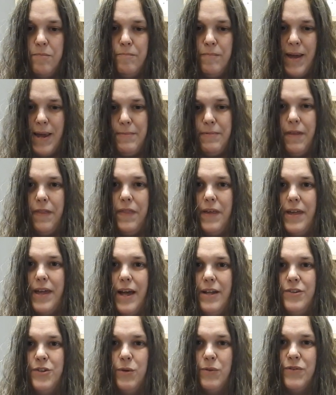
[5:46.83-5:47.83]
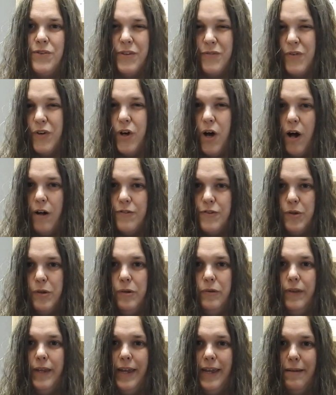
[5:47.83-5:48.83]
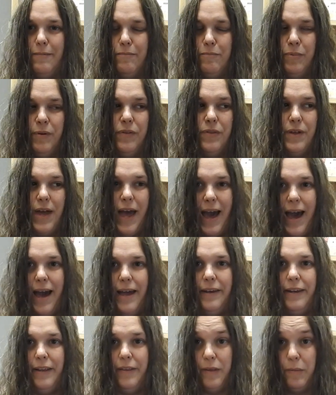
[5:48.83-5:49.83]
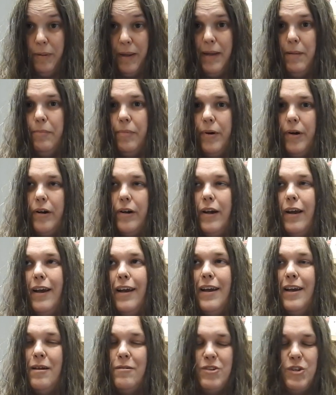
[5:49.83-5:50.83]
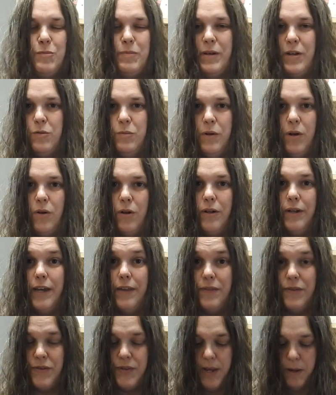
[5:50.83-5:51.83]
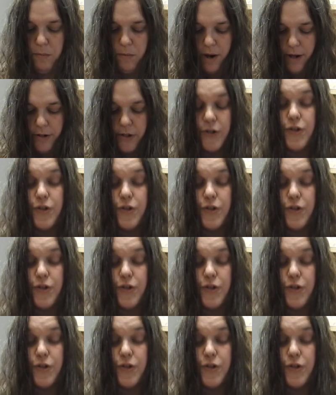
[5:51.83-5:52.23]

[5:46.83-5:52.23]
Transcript: paper that they get, so it's difficult to put the ad in the paper just because we don't all get the same one.